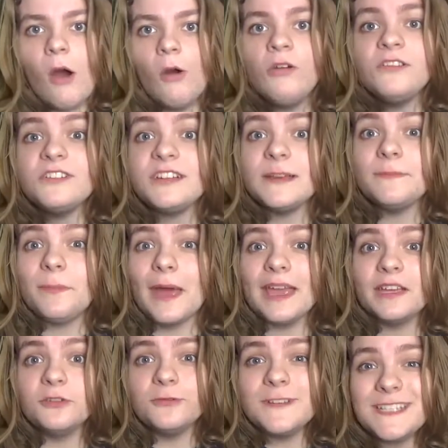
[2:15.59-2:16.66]
ordered it by
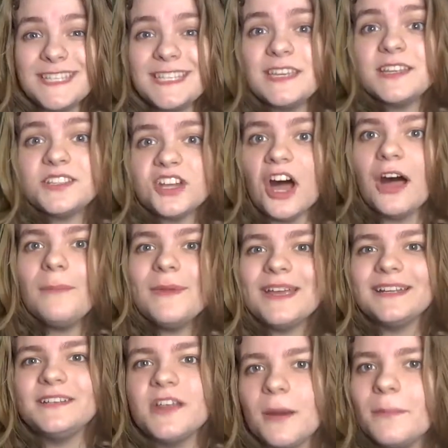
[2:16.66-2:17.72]
increasing
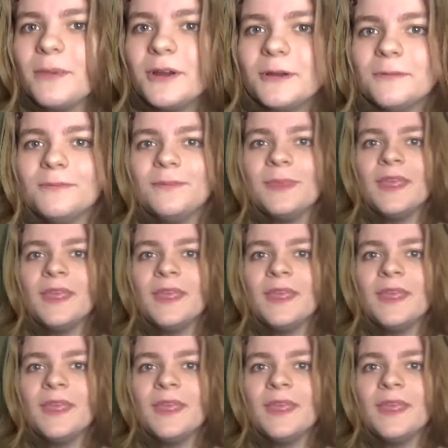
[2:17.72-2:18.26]
atomic number.